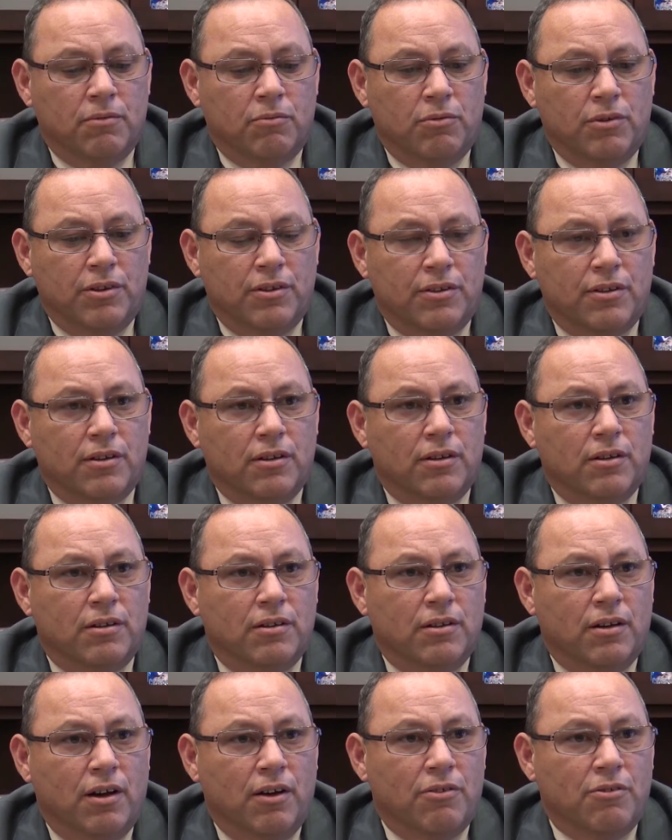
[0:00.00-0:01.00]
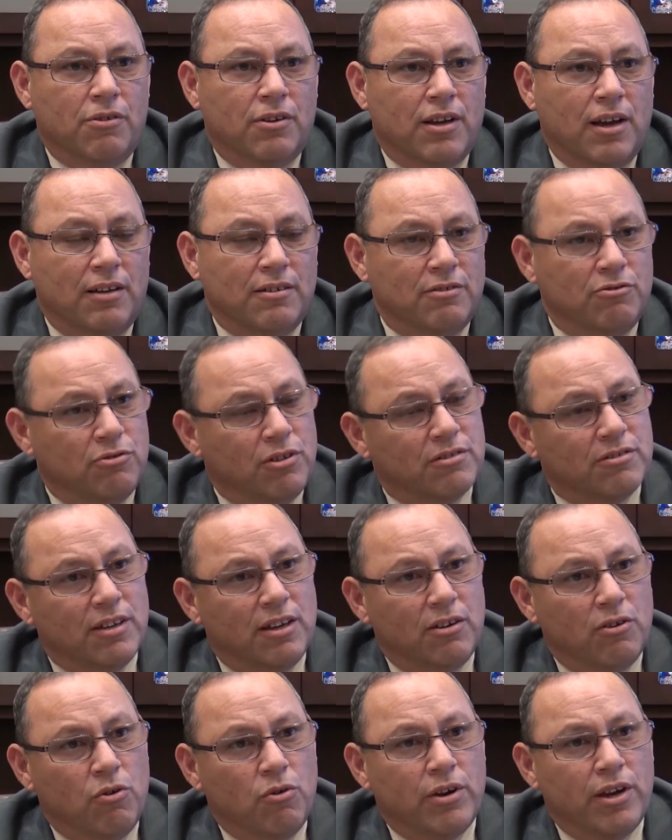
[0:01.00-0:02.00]
with uh, other kind of drugs
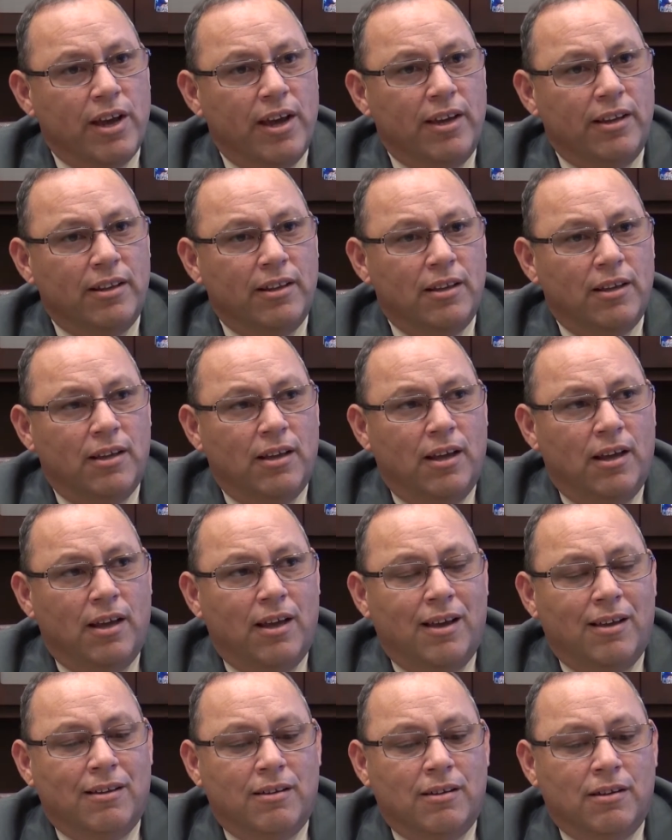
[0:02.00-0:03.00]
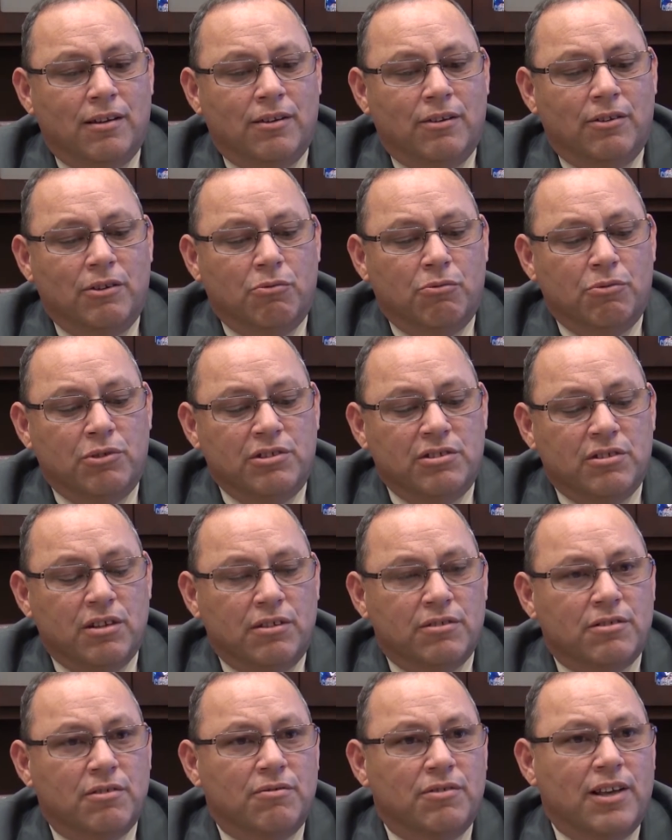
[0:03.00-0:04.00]
like cocaine and the, the
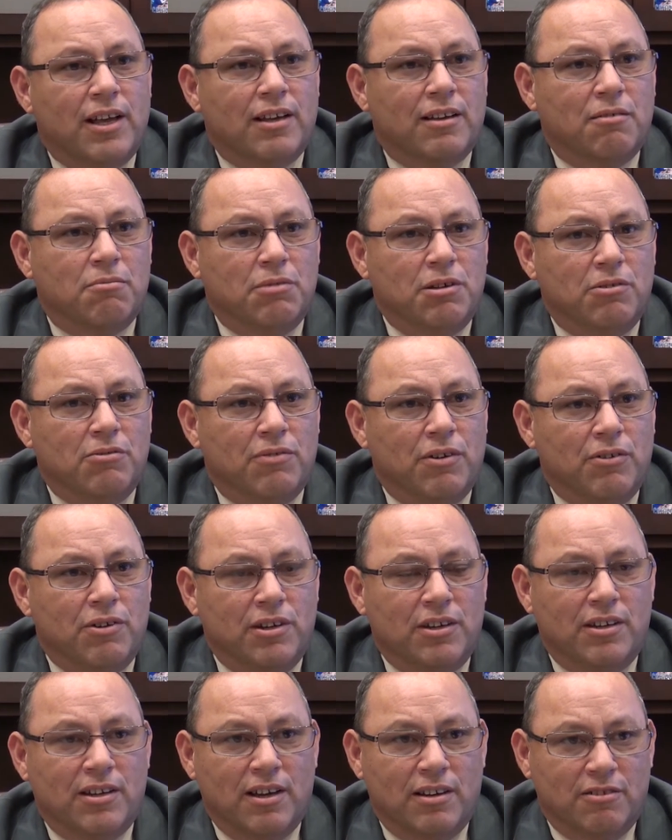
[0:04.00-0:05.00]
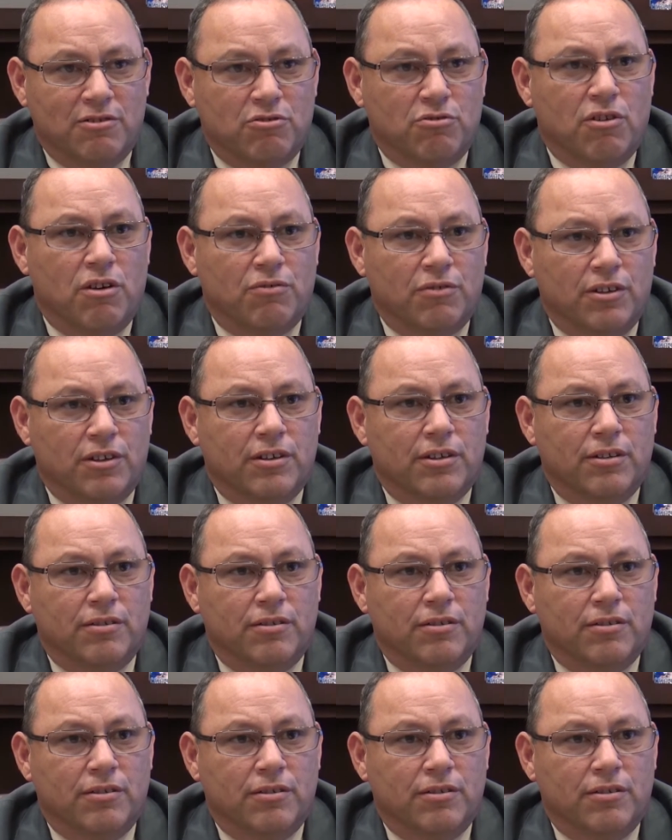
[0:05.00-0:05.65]
results of that could be very catastrophic.